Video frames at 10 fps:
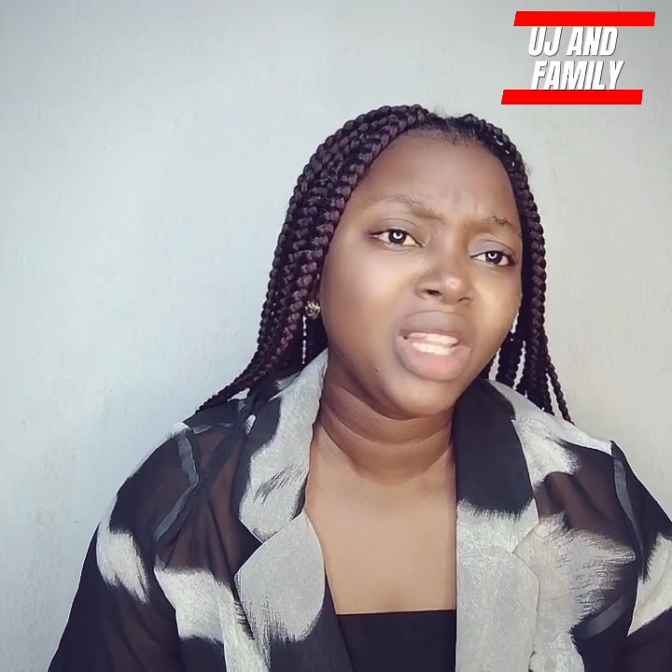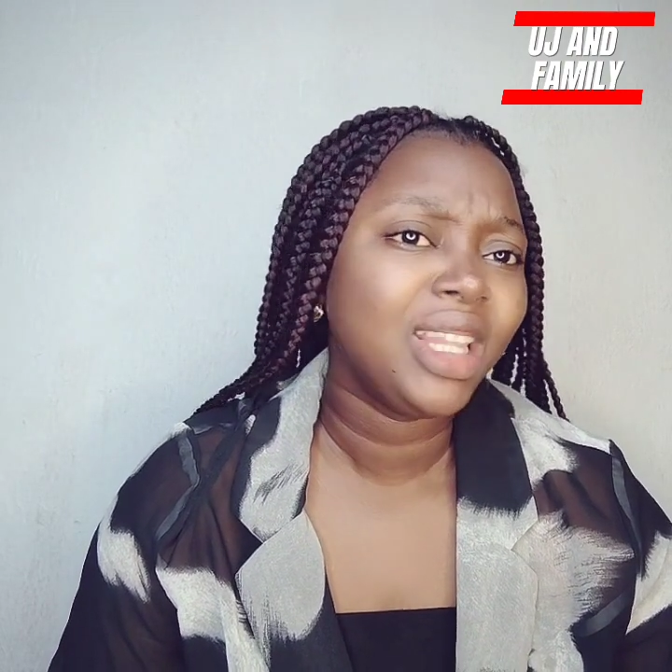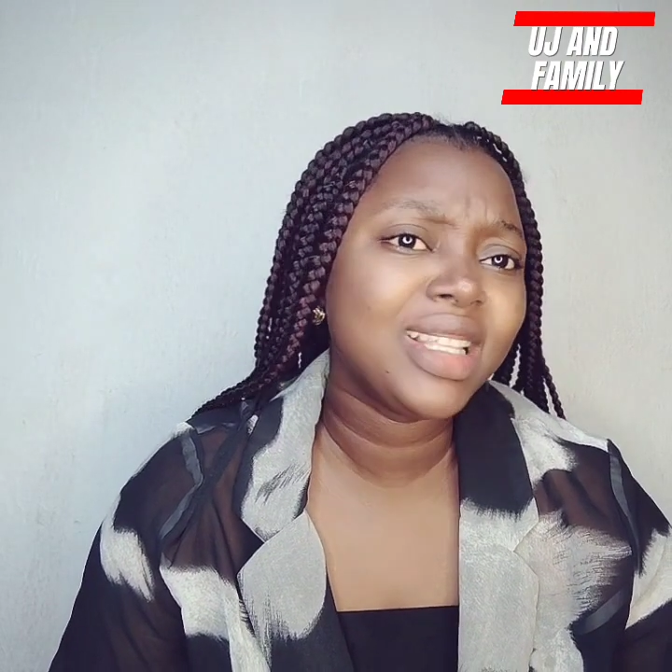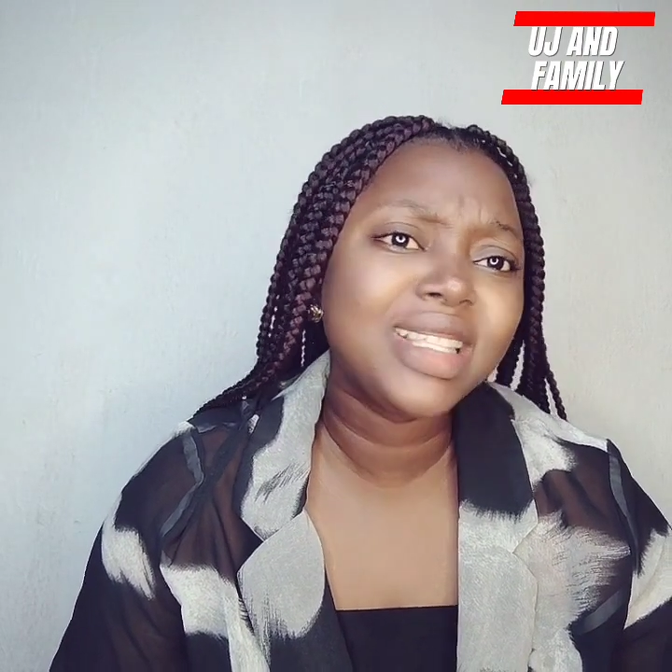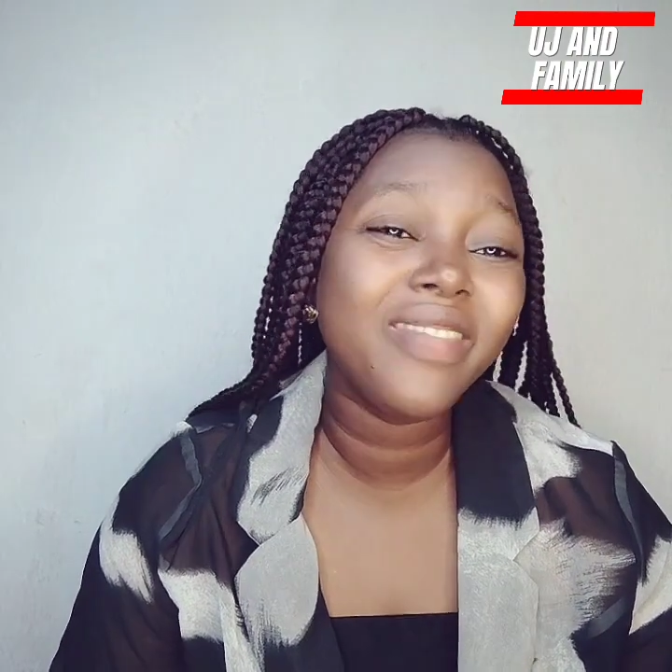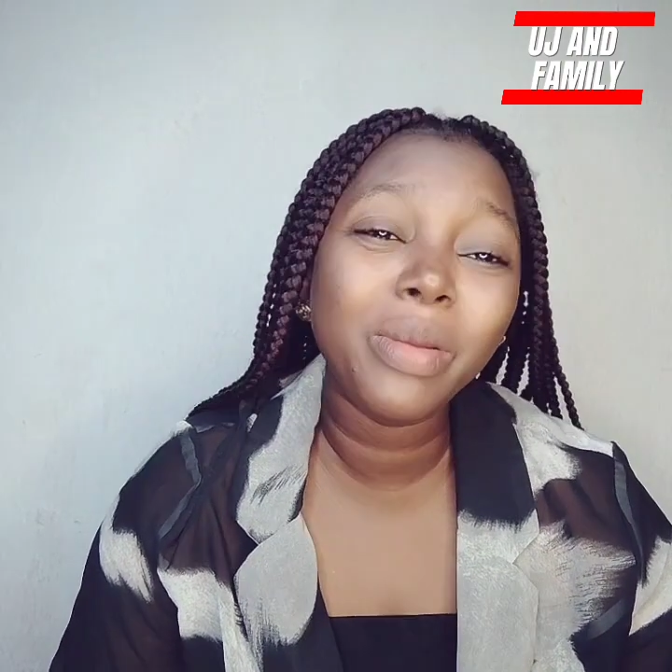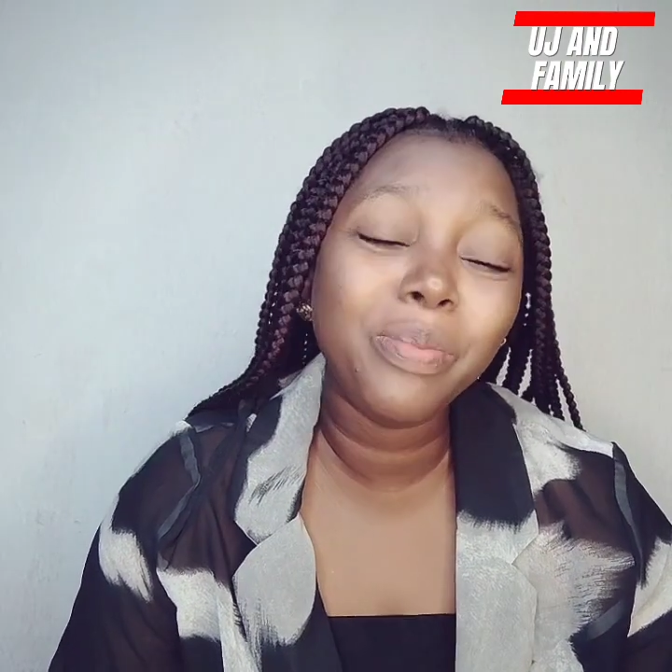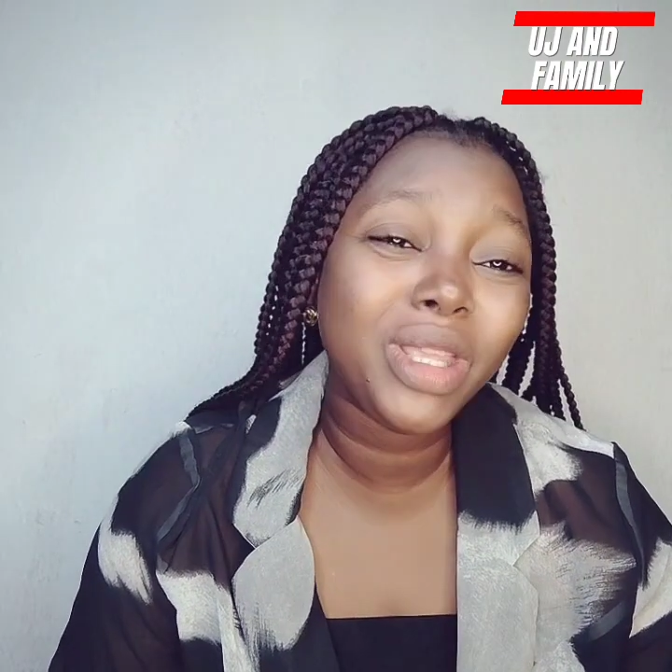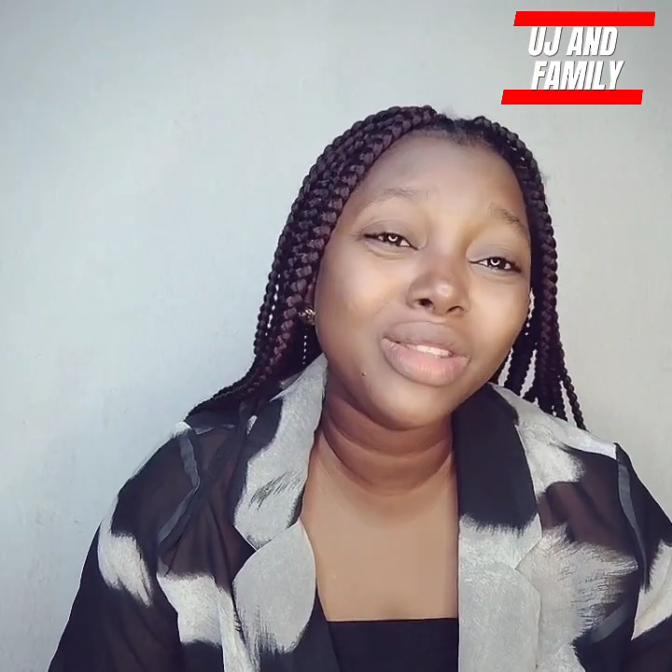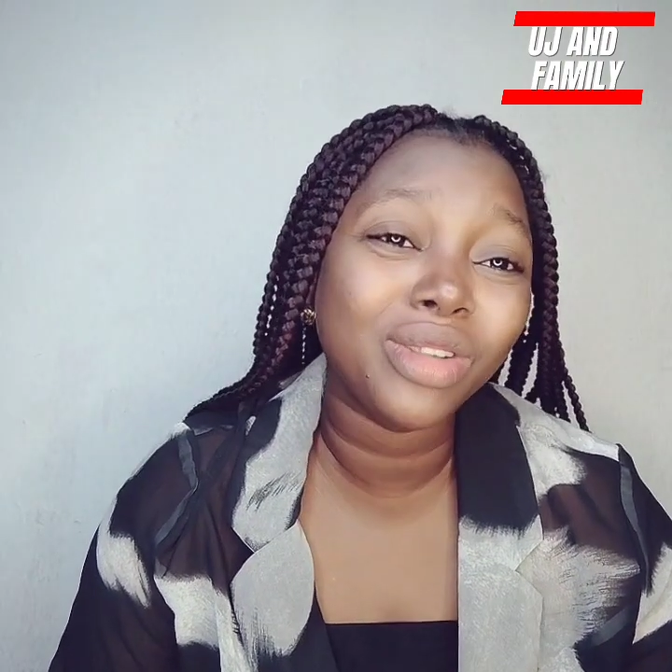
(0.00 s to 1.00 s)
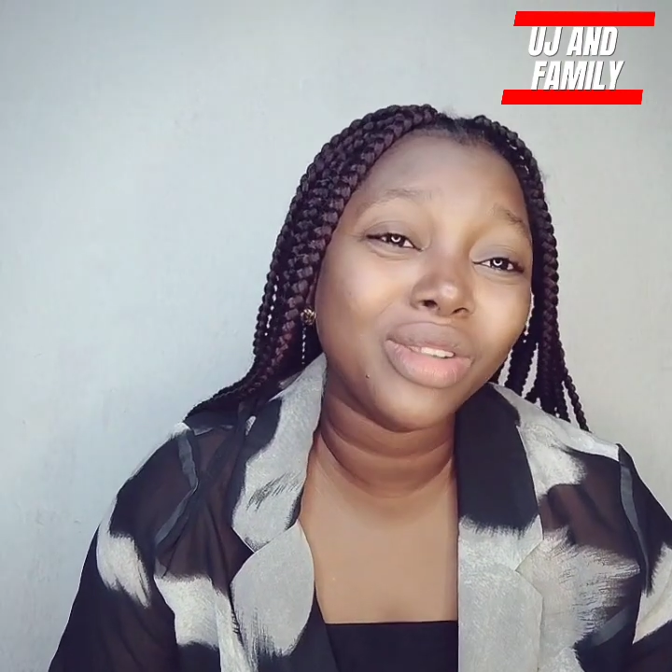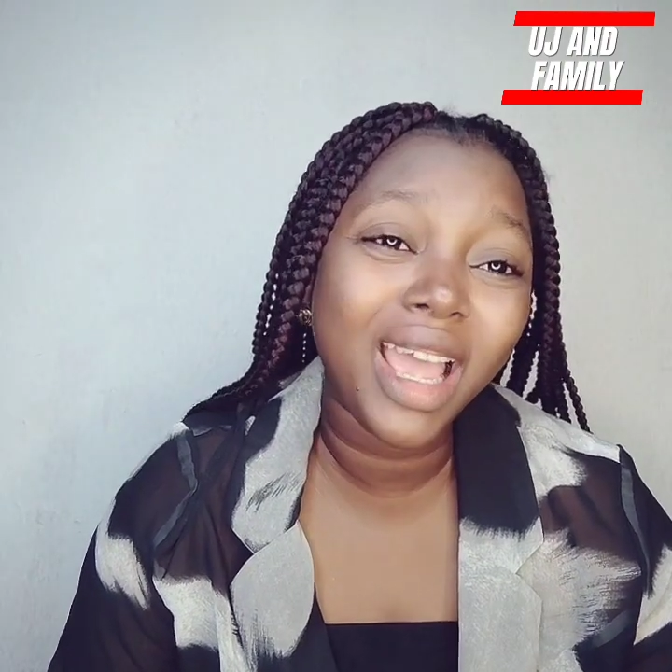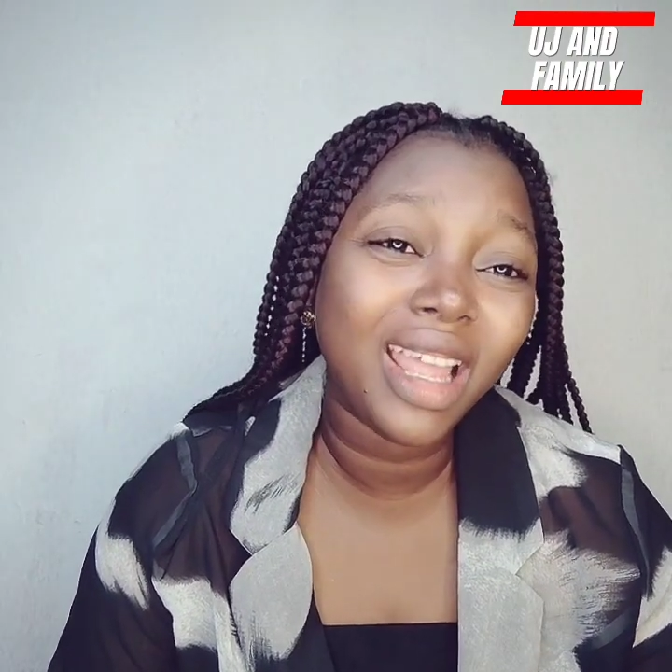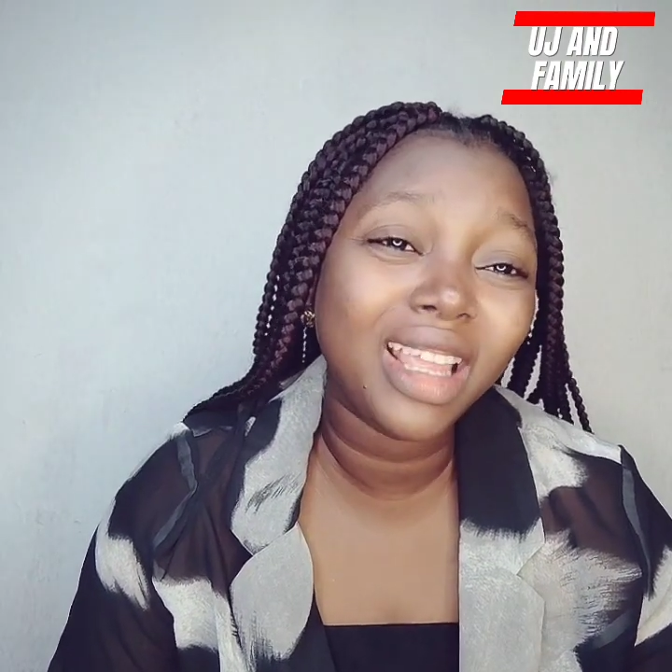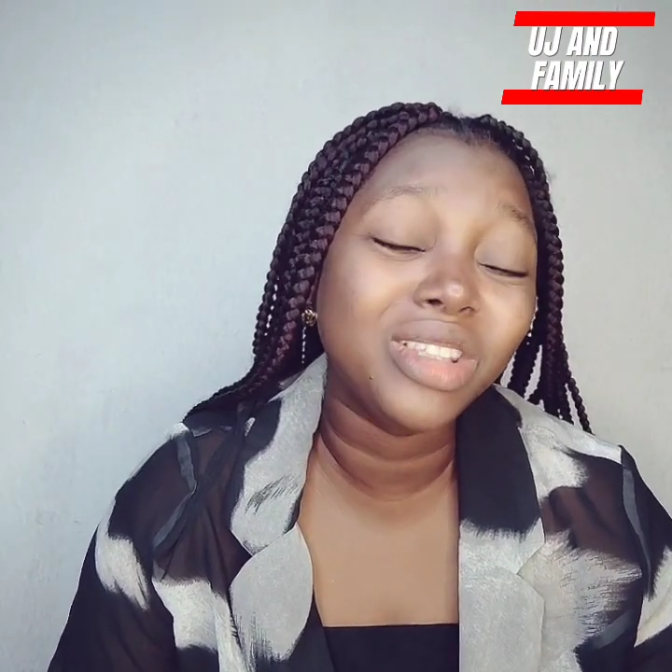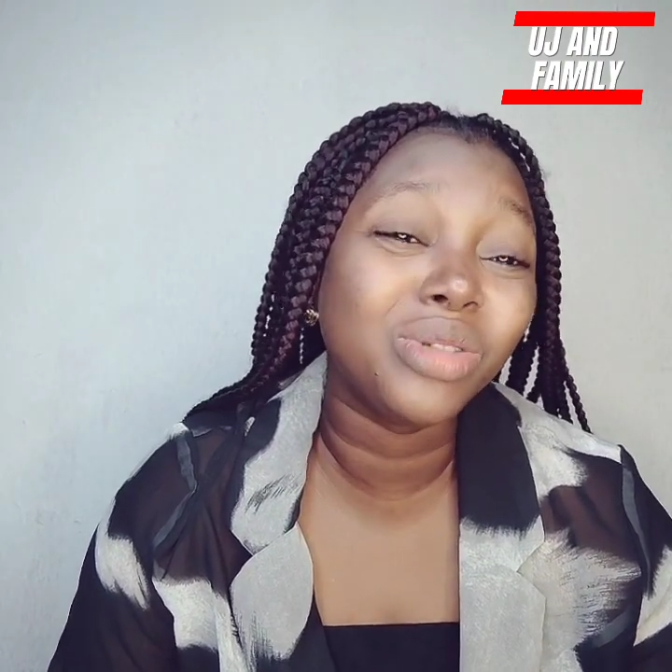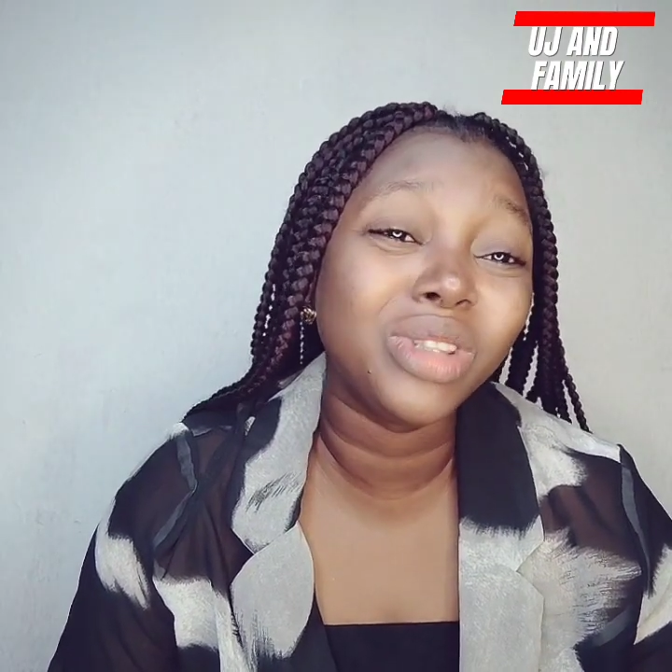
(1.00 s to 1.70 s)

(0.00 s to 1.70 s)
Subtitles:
That's never been to